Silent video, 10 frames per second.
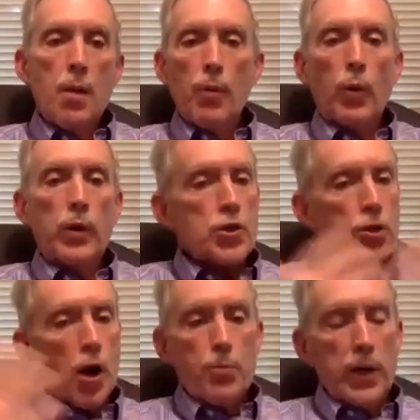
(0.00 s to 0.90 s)
But when you
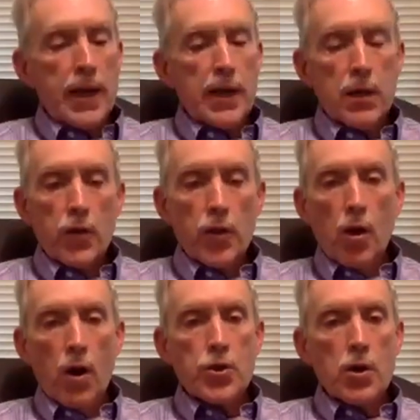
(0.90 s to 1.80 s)
start putting it into the
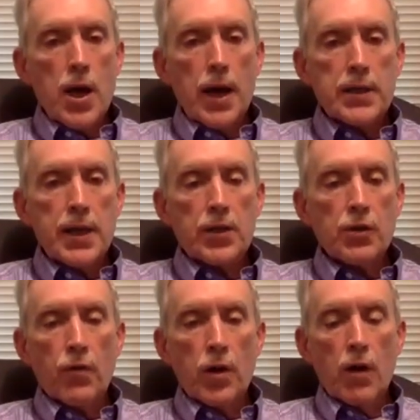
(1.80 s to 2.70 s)
larger context
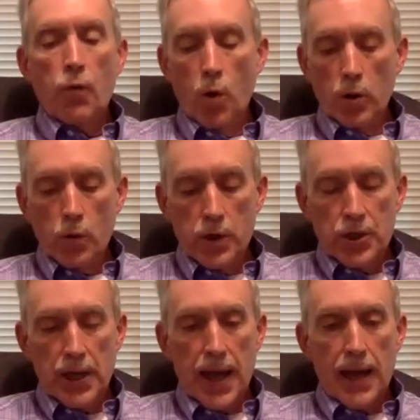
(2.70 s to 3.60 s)
of world
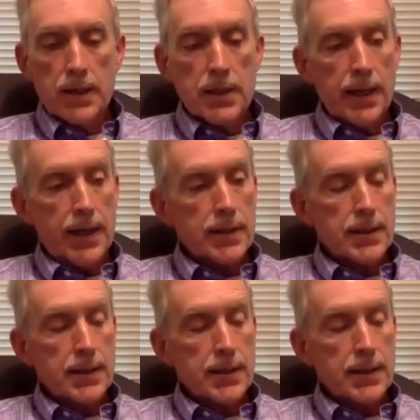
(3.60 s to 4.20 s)
Christianity,